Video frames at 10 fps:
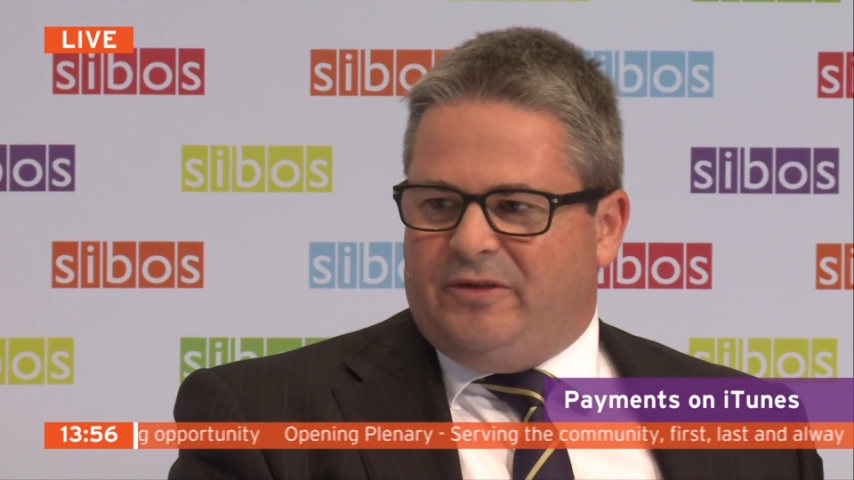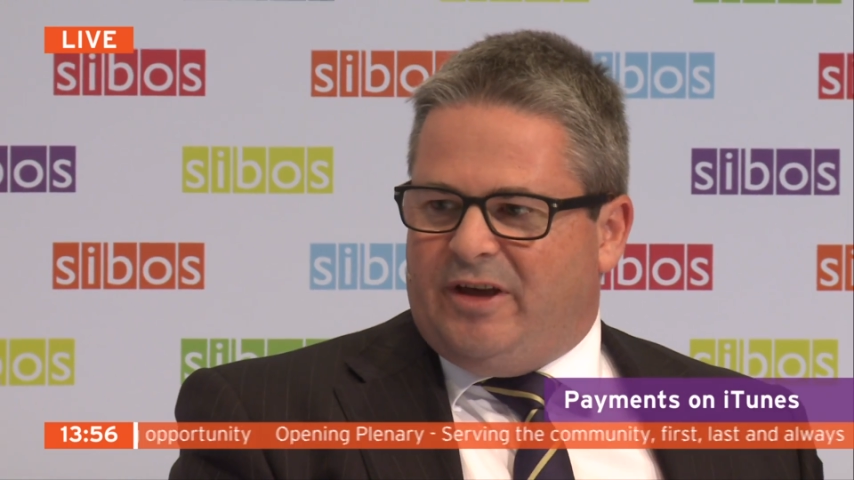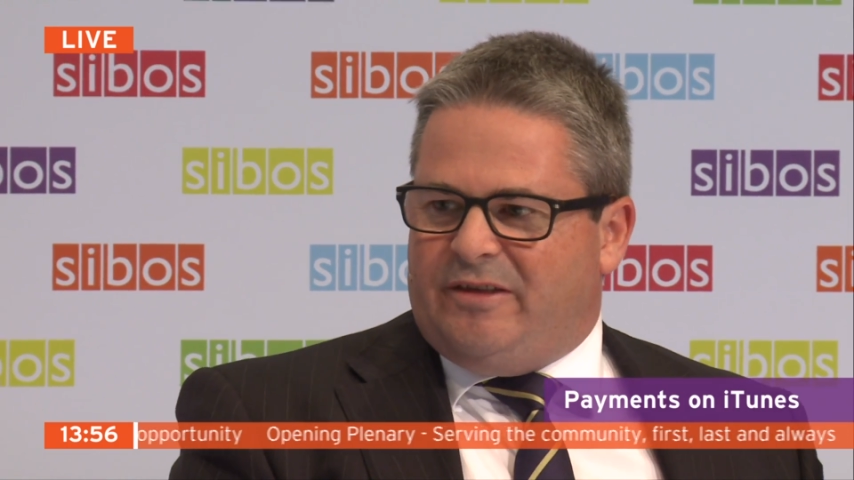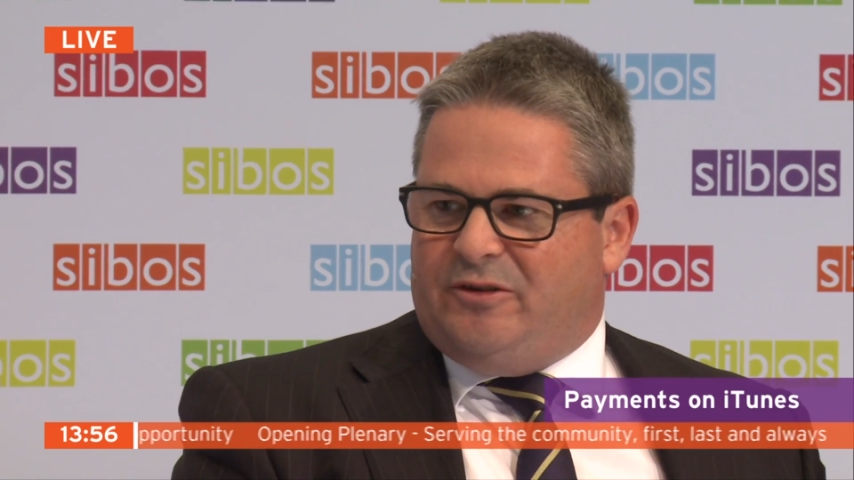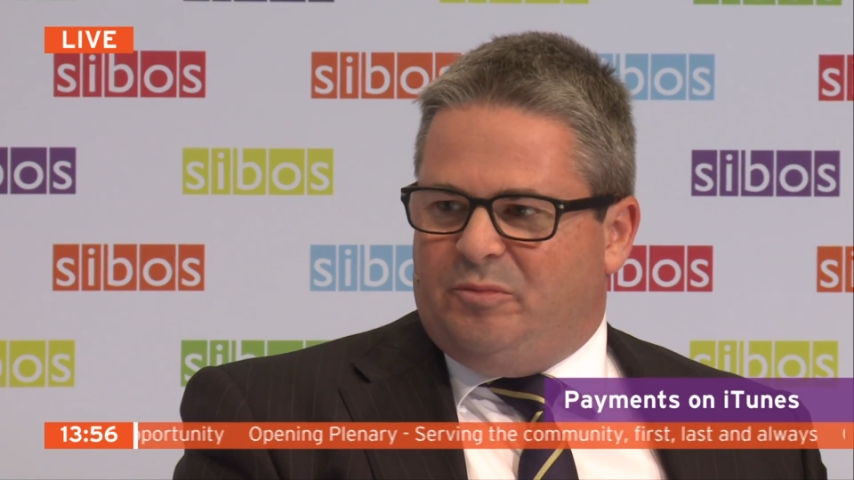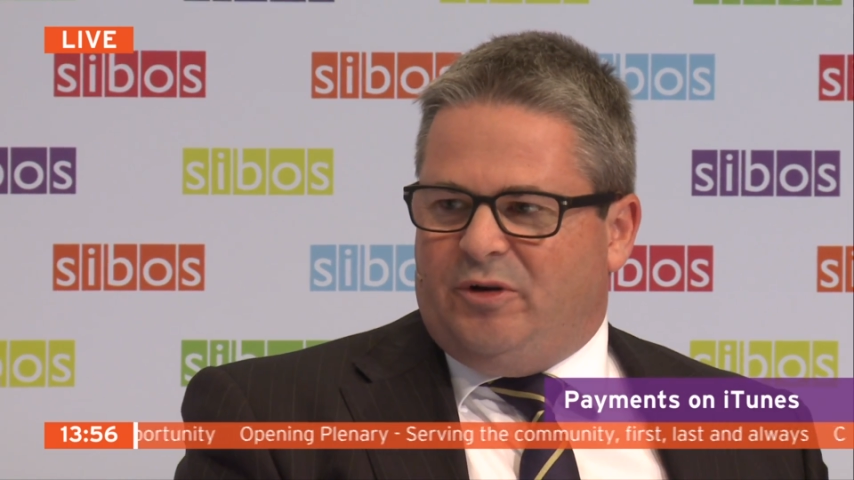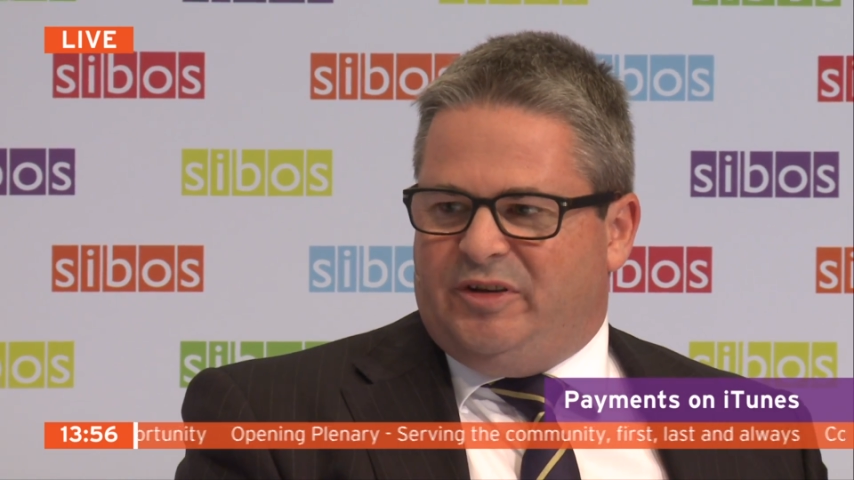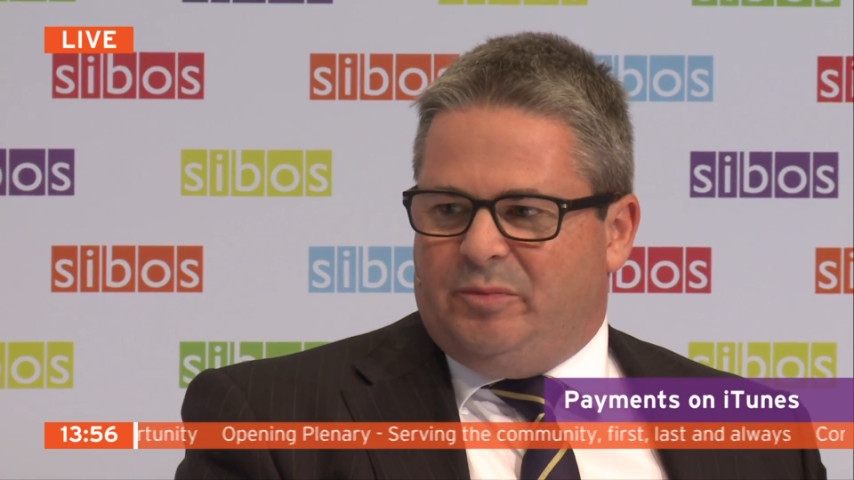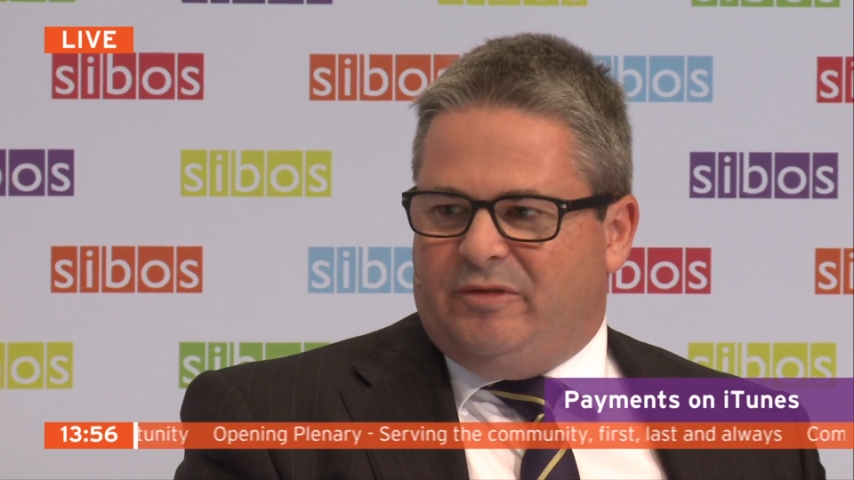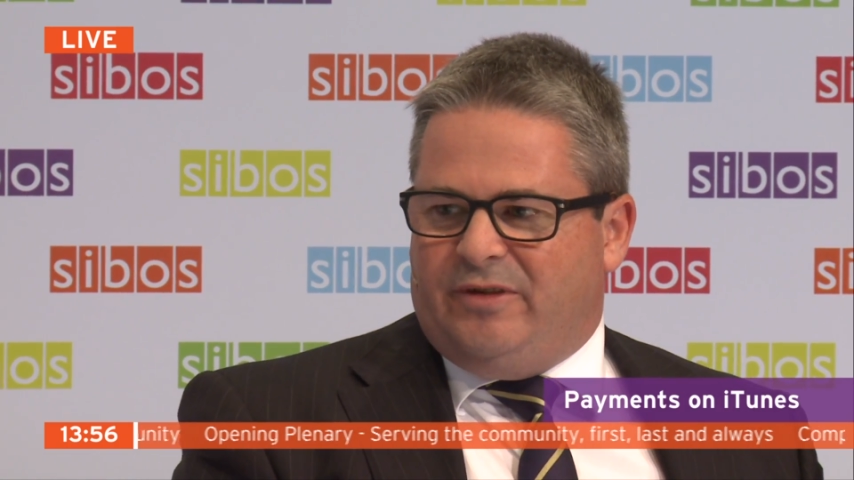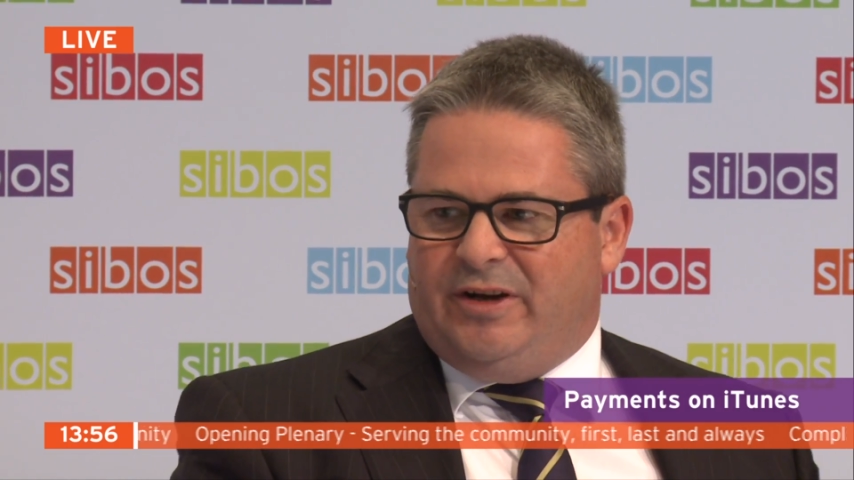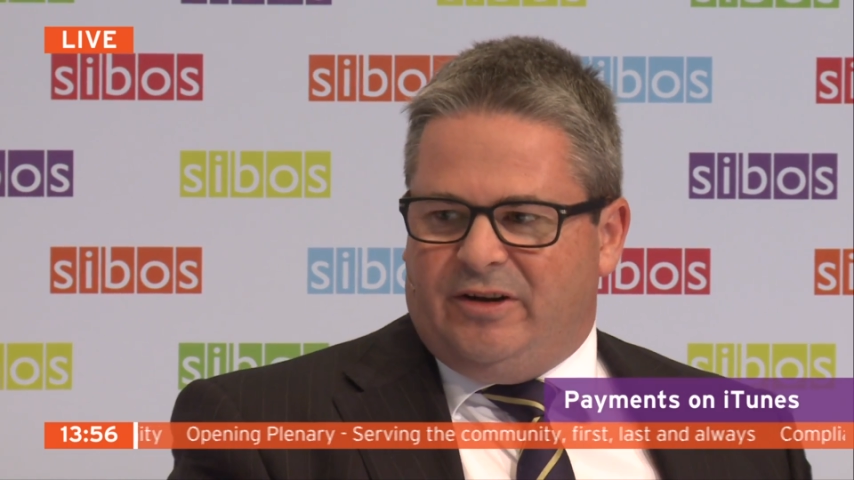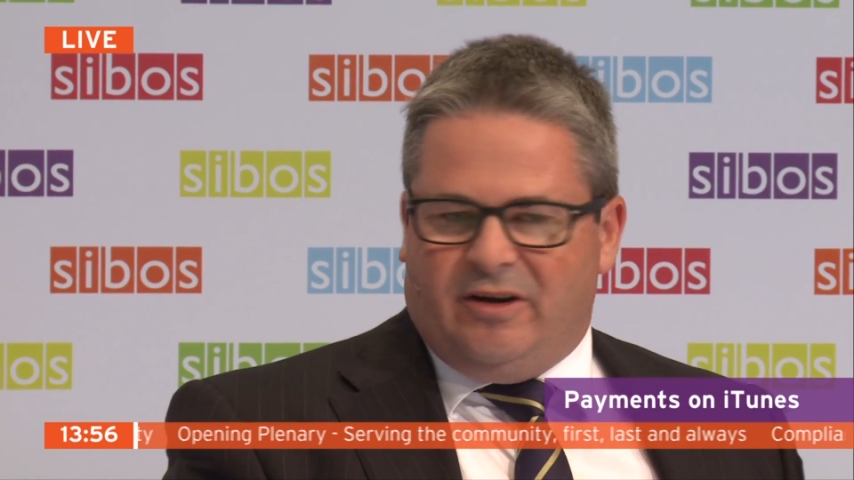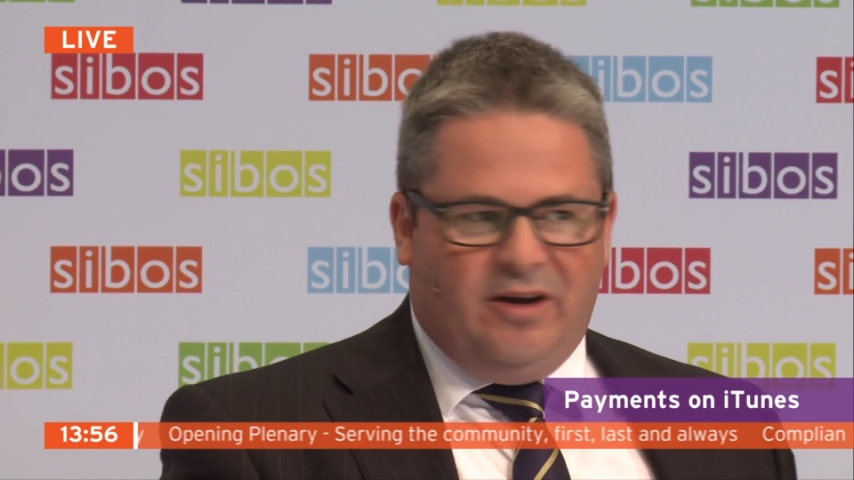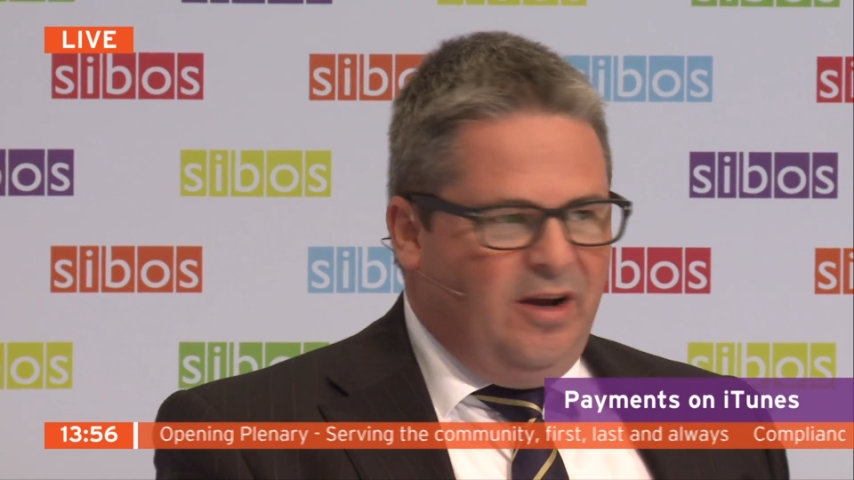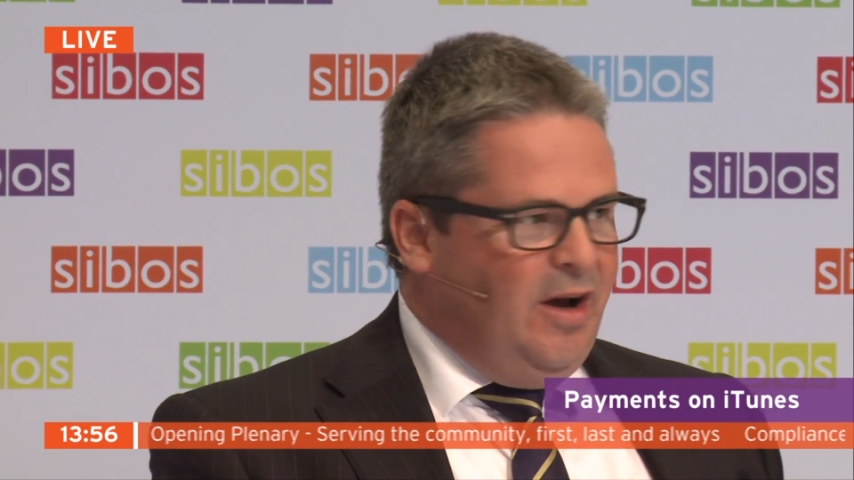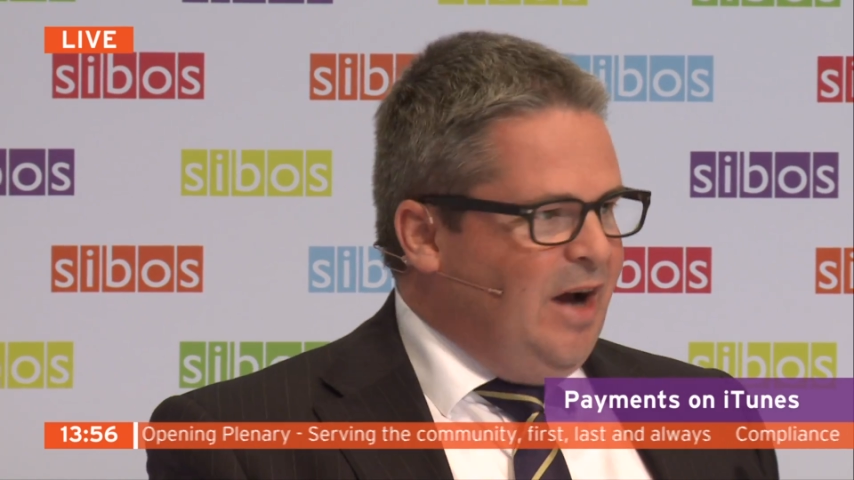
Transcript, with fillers: for that third-party provider